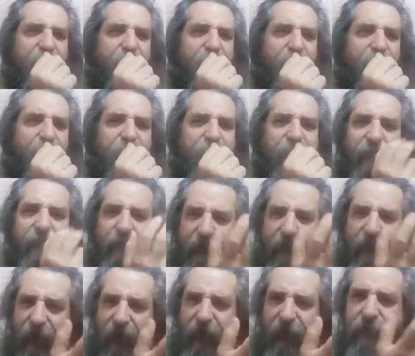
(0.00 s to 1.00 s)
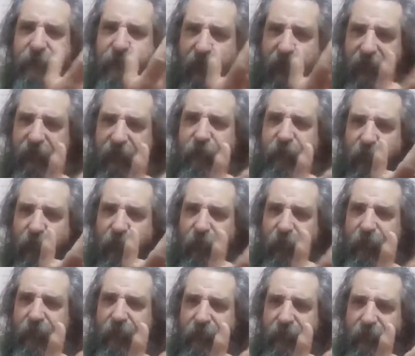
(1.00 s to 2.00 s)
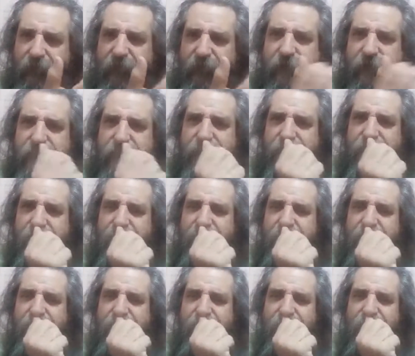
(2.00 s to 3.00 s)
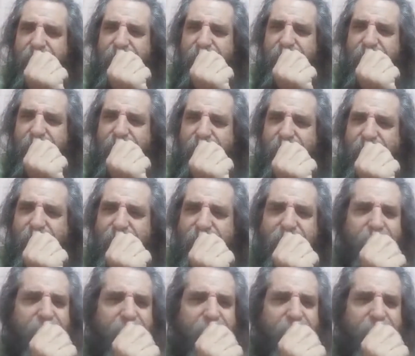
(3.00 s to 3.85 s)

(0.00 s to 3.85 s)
that it becomes shameful when he drinks water.